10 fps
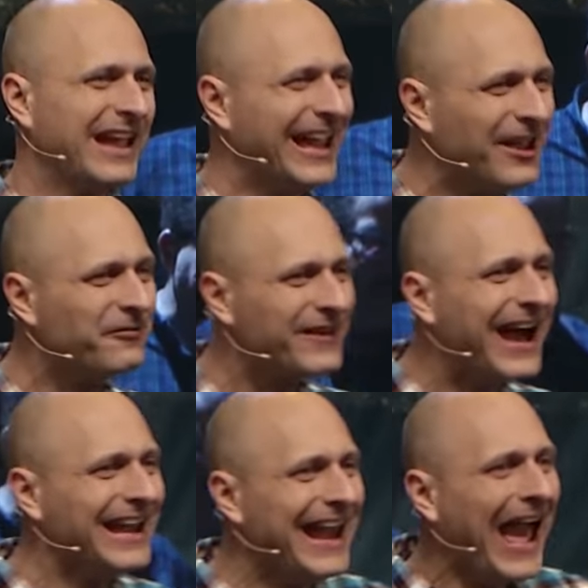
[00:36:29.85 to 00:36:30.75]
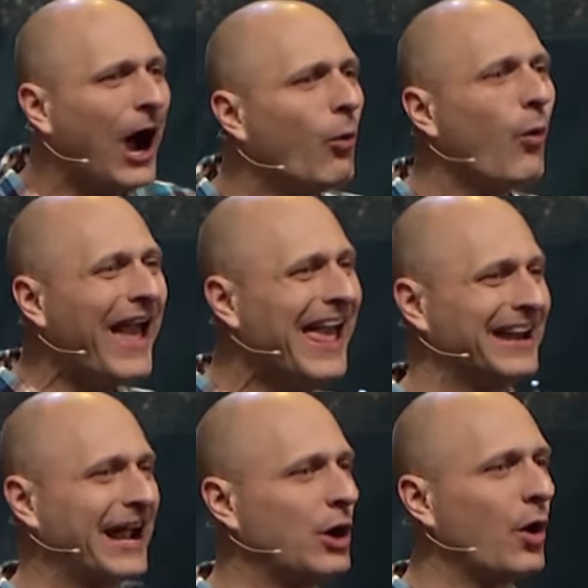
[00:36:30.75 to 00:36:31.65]
If not now, when?
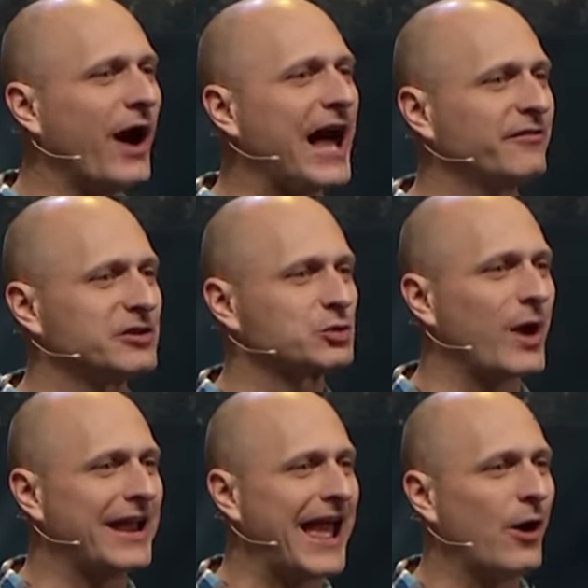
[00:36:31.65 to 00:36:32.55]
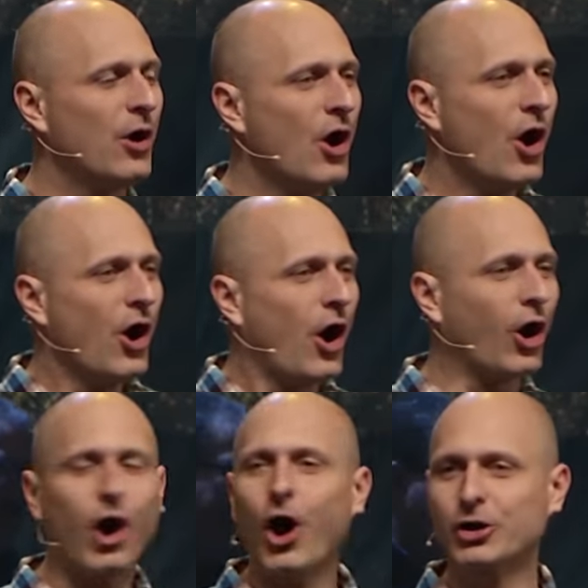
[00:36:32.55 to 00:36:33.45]
I know a lot of us right now, our
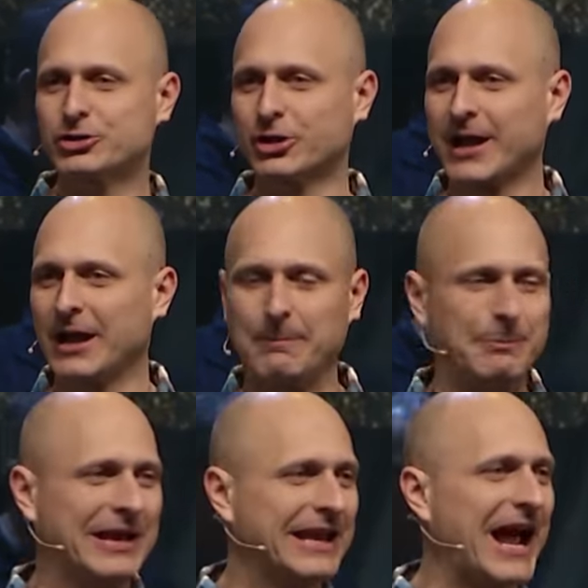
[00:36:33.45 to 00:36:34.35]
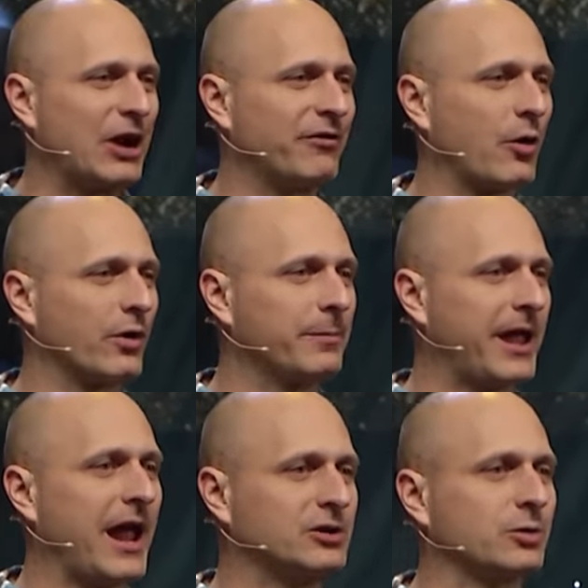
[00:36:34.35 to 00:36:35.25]
hearts are kind of beating out of our rib
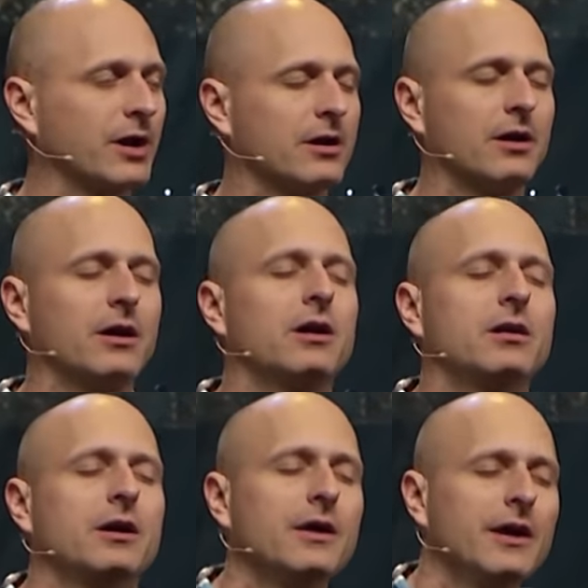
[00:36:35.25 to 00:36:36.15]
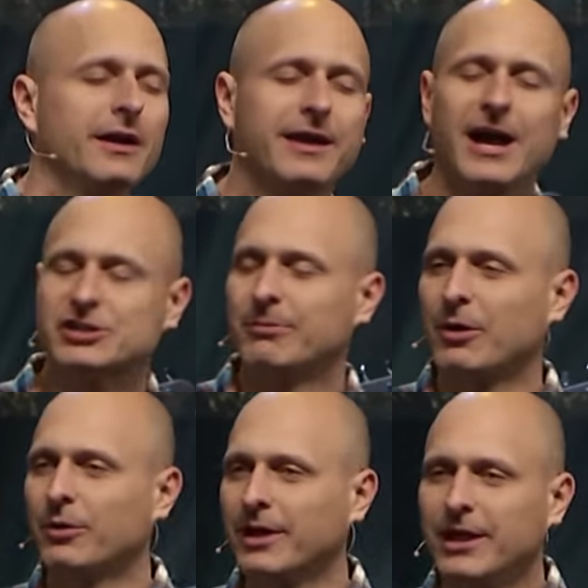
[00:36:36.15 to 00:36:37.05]
cage. We're like, oh, gosh, am I
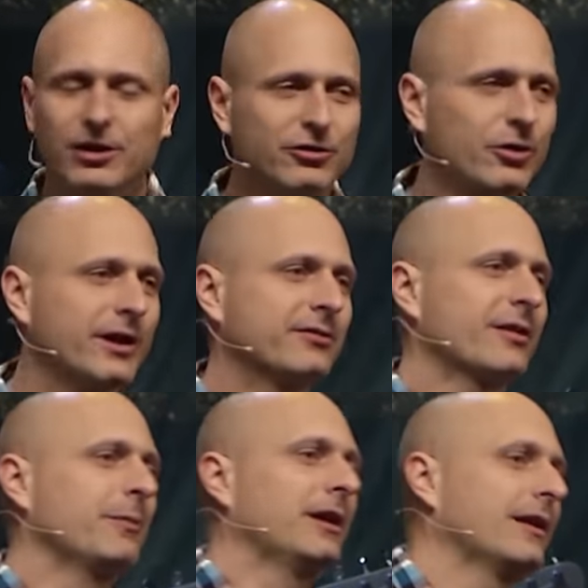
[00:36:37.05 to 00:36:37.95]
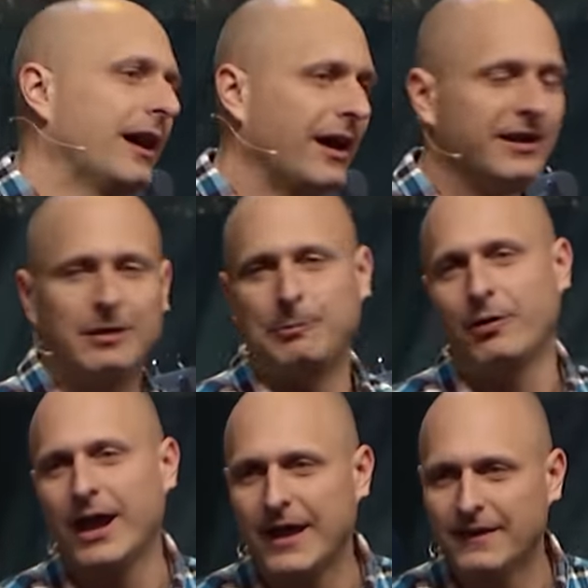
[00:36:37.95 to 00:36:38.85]
really going to do this? I mean, I, I didn't
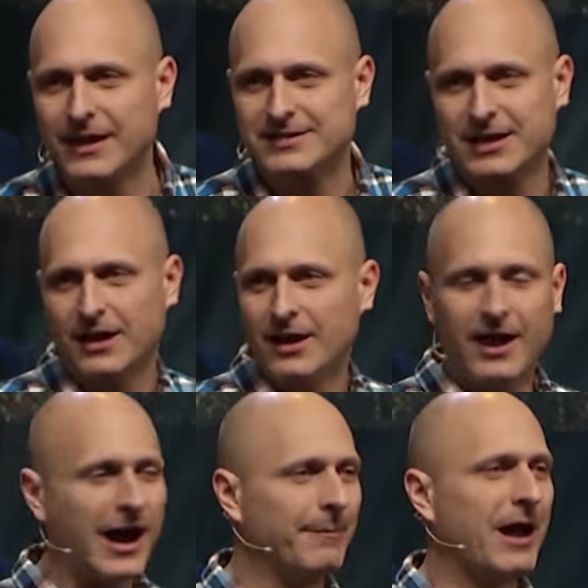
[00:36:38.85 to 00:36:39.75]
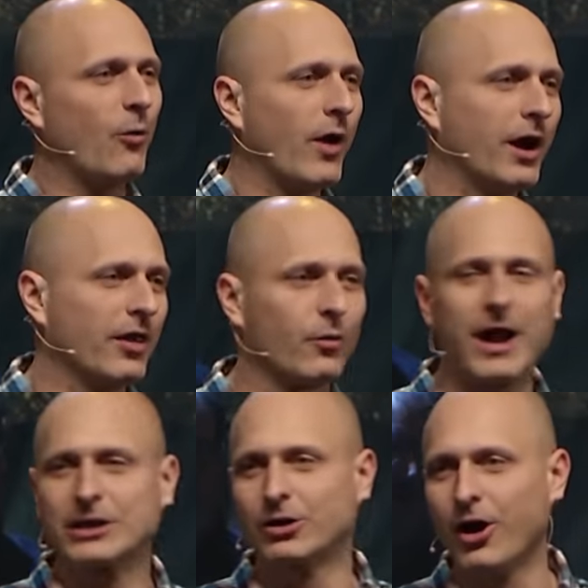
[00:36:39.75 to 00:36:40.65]
plan this. I, I'm not wearing the
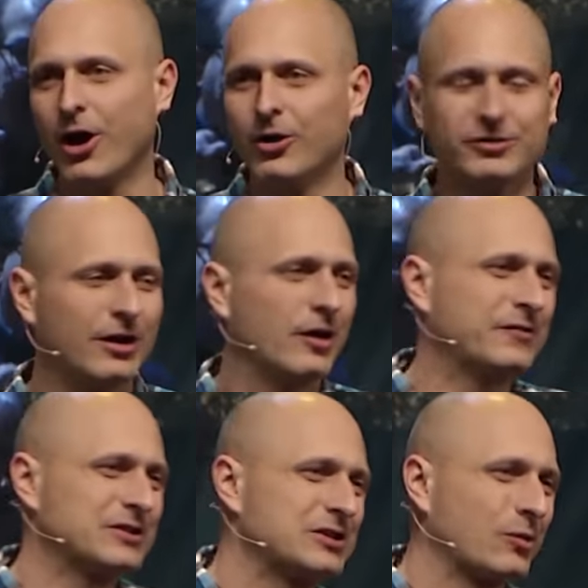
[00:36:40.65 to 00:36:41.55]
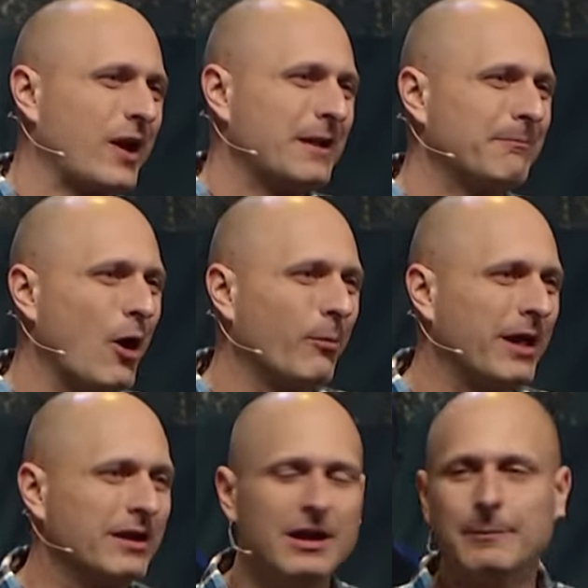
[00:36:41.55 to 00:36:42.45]
right clothes. I don't know if this is the right
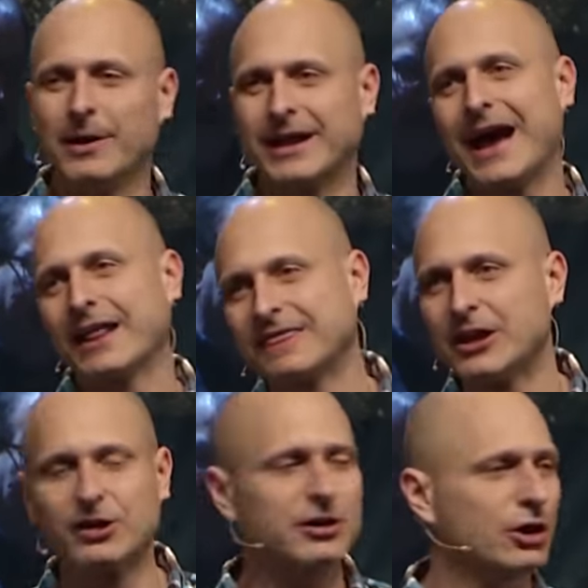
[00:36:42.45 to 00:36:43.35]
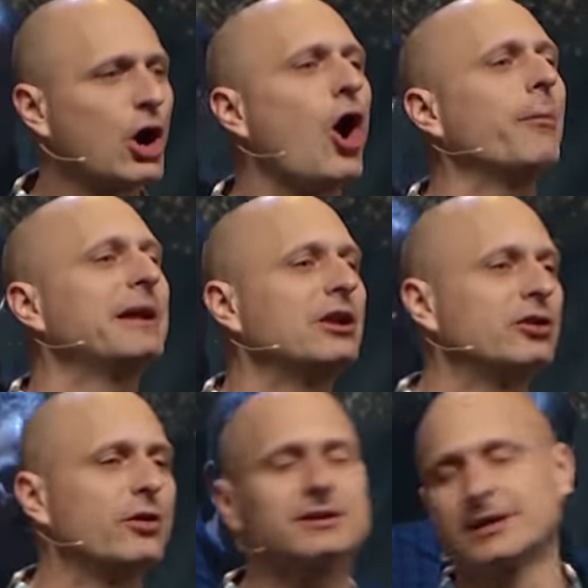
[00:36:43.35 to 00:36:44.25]
moment, but God, I think you're, you're calling me to
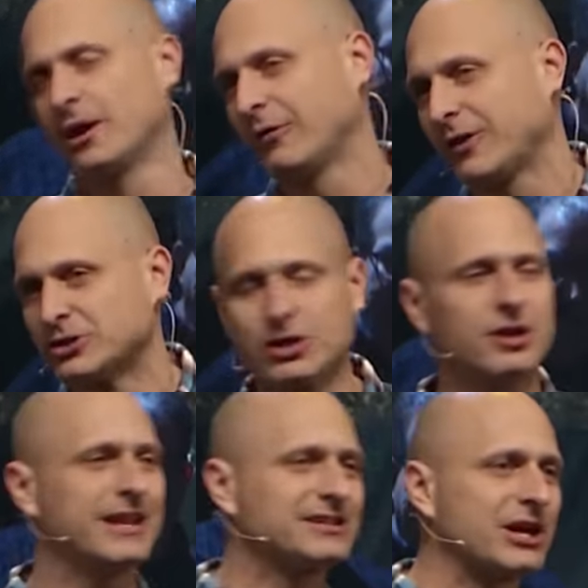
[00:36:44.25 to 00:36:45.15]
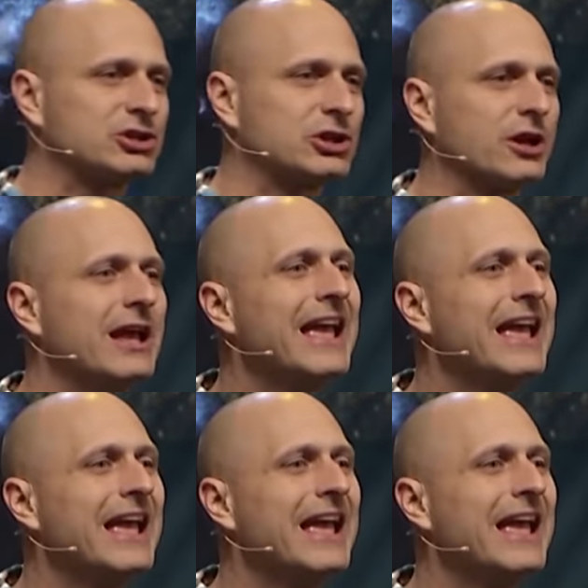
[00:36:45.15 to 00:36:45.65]
do this. I don't know if I should. Yes, I should.